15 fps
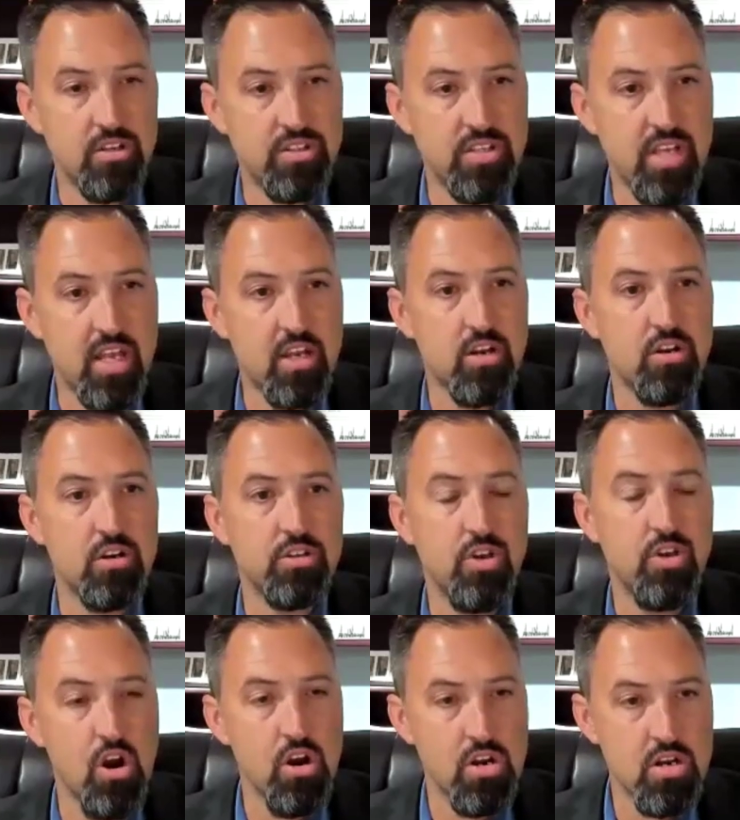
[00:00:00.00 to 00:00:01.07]
and their
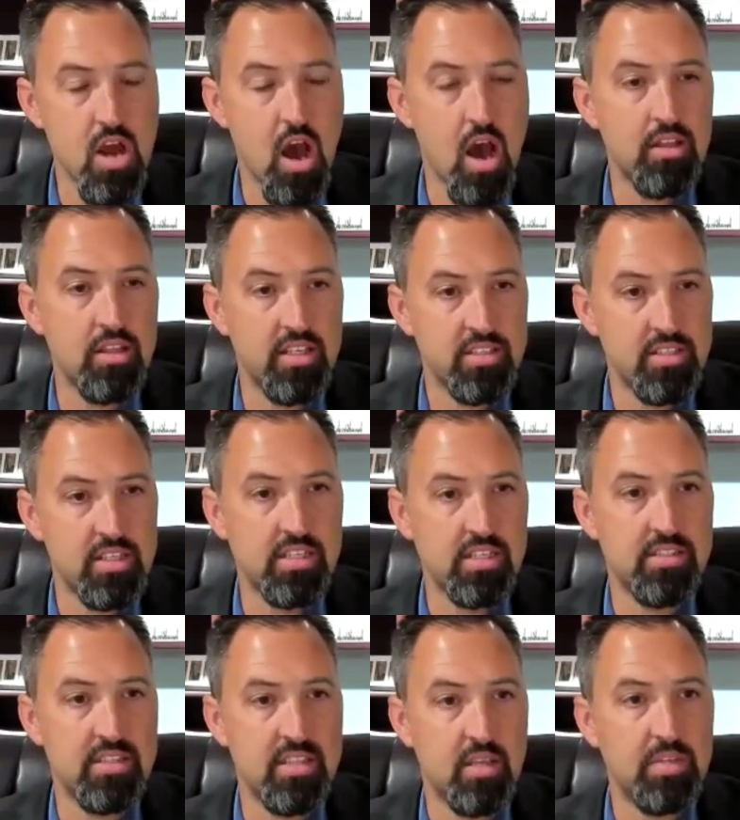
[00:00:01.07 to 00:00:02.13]
senators are not
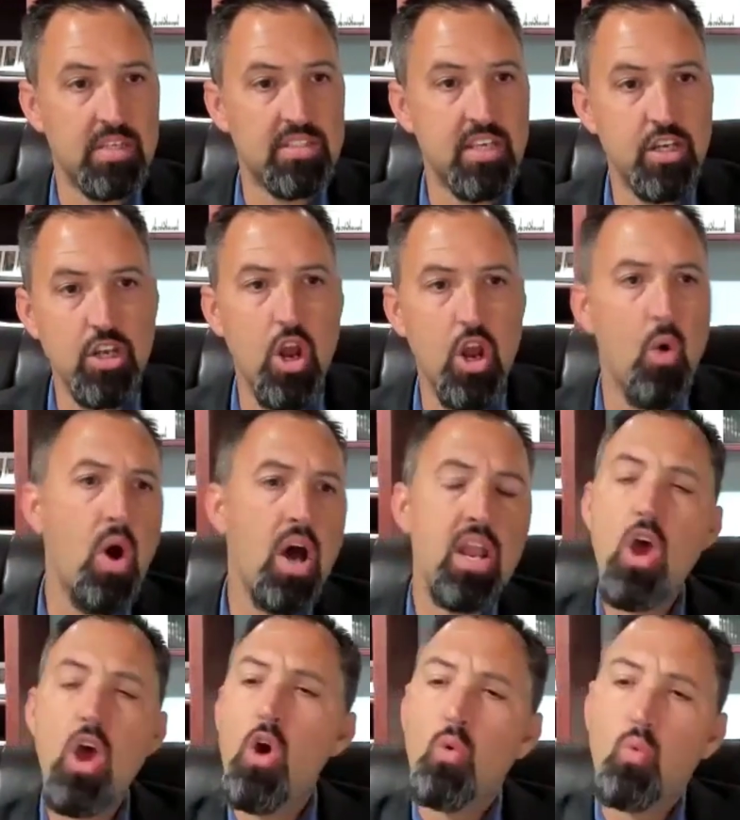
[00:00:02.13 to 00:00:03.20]
listening to them. They said, you know
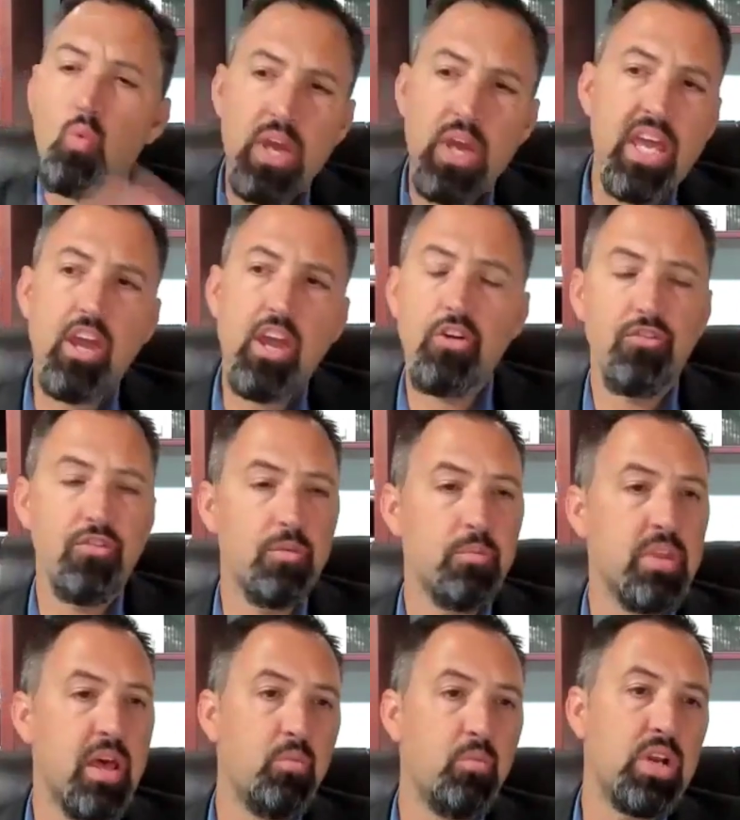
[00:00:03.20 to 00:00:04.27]
what? We hear
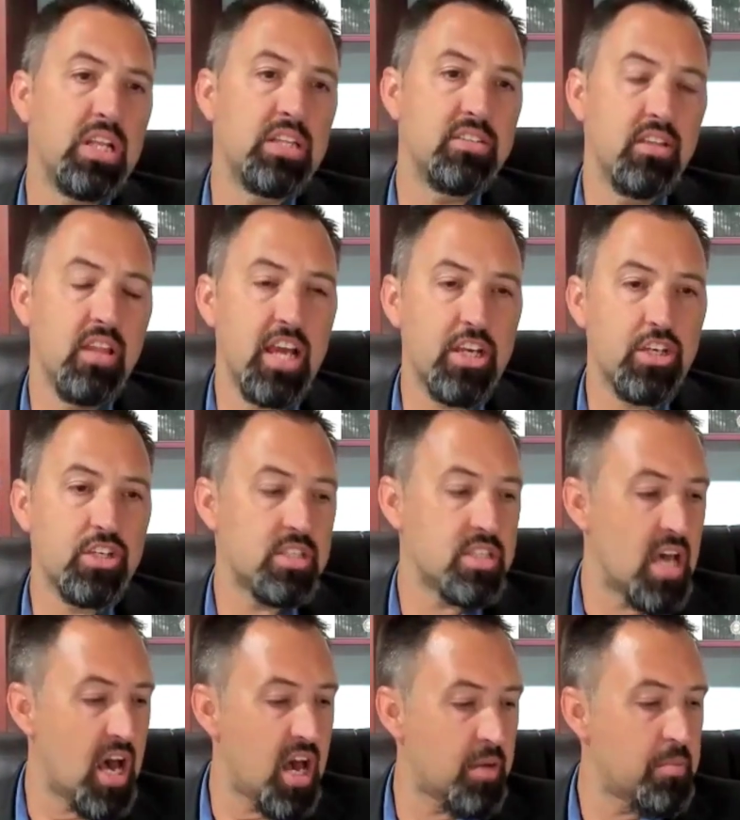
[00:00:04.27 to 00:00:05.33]
from them when it's election
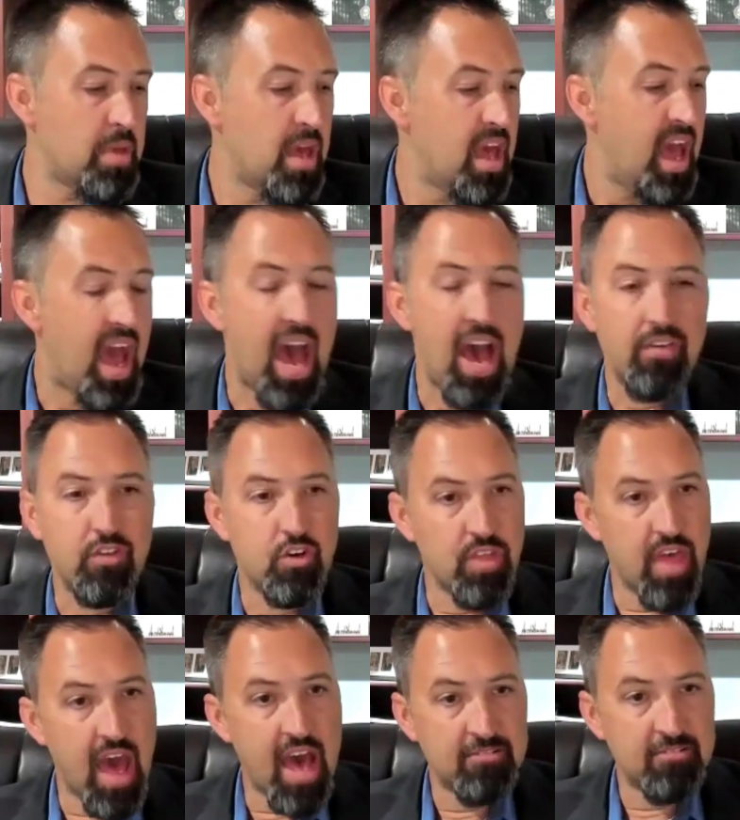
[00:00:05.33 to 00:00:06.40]
time.
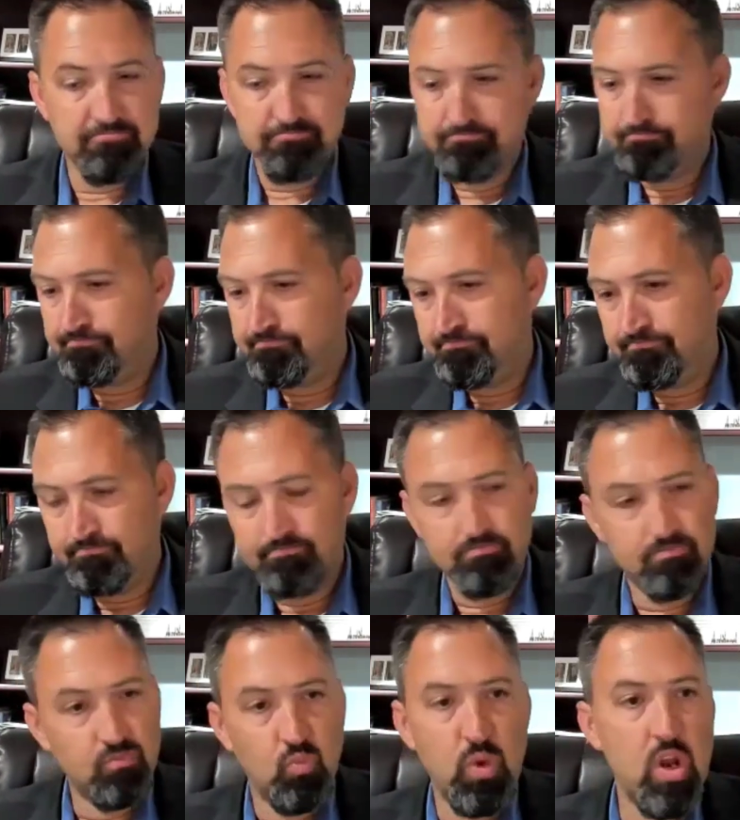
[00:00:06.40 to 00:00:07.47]
After that,
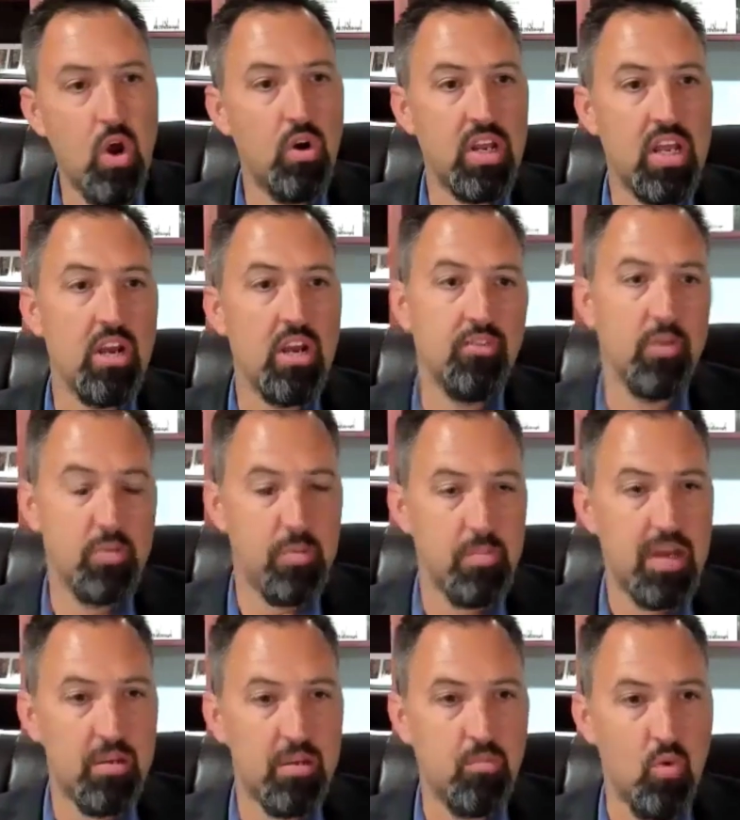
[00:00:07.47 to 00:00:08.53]
we don't hear from
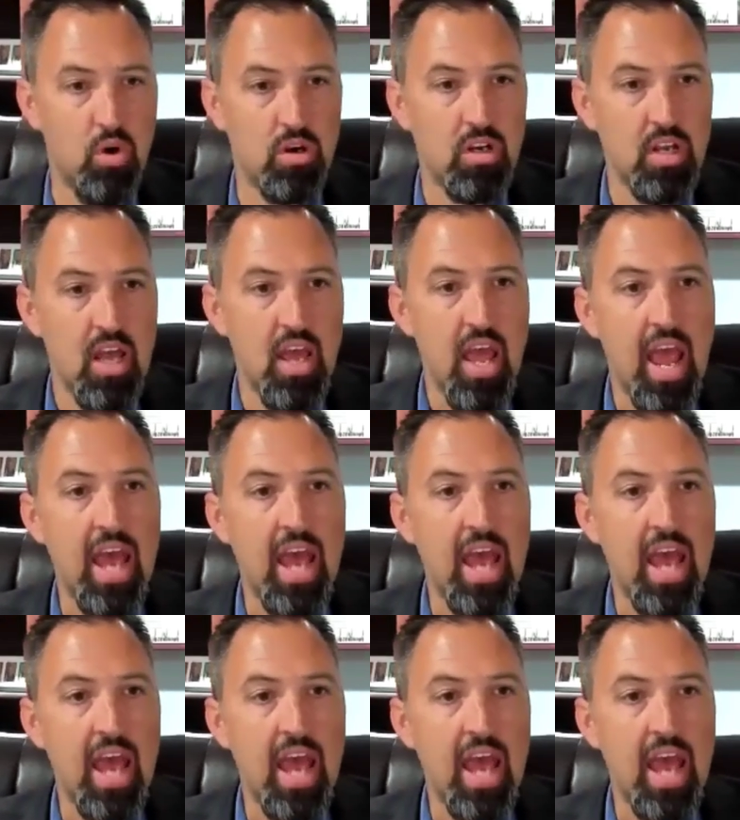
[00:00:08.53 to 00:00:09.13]
them anymore.